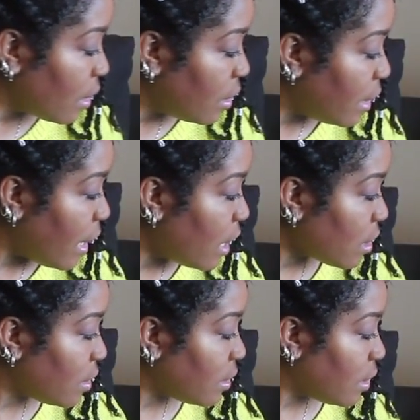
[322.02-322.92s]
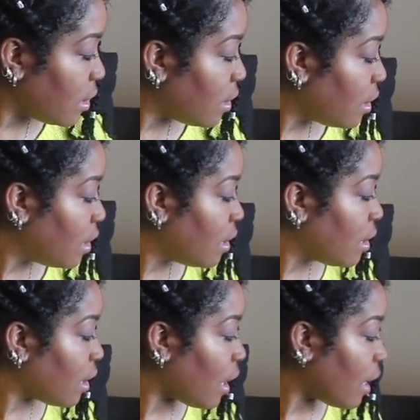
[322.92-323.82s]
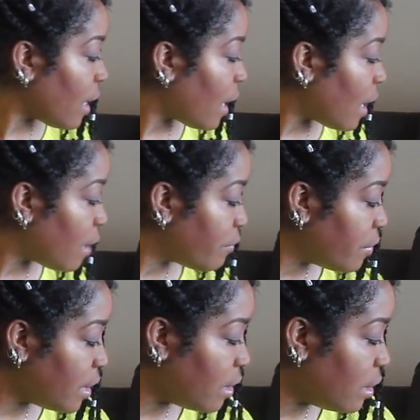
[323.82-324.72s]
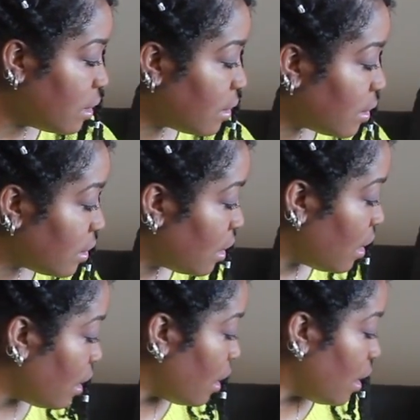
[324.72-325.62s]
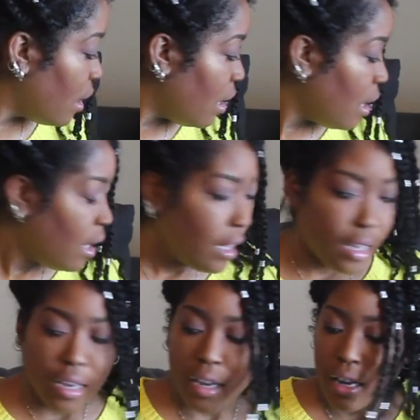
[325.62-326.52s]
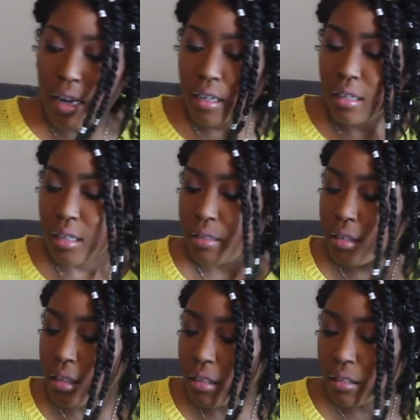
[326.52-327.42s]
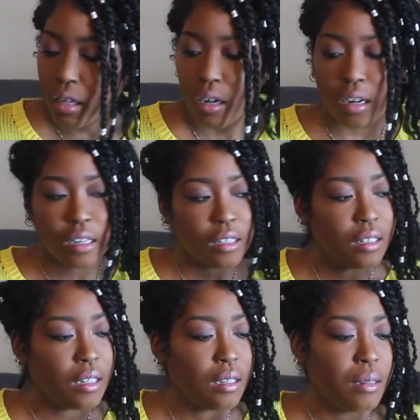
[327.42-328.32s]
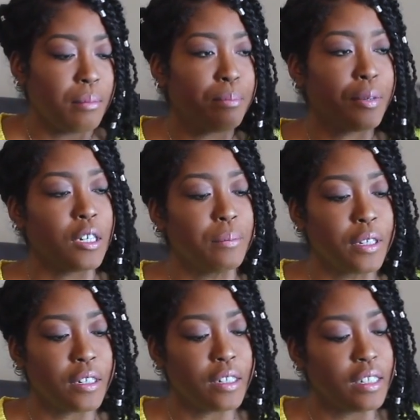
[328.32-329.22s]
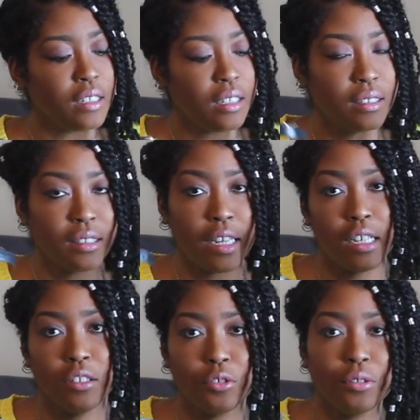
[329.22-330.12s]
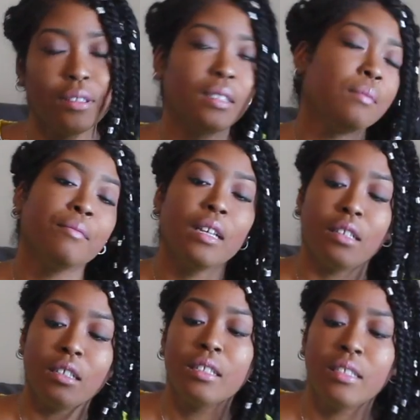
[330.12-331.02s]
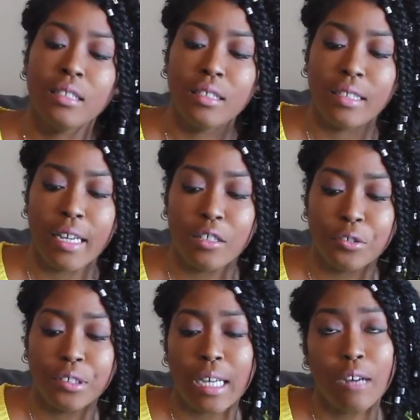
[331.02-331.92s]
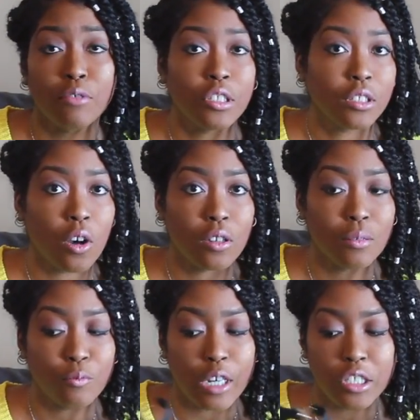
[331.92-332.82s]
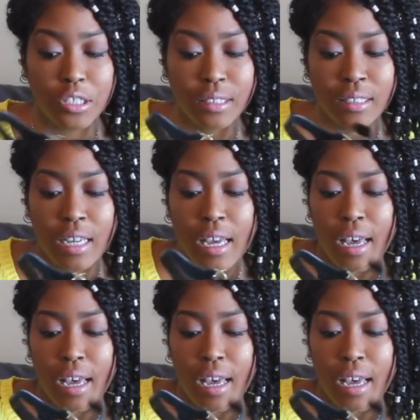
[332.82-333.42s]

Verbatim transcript: Next I have these. And these are Burberry sandals. They're listed as sandals. I will just call them wedges.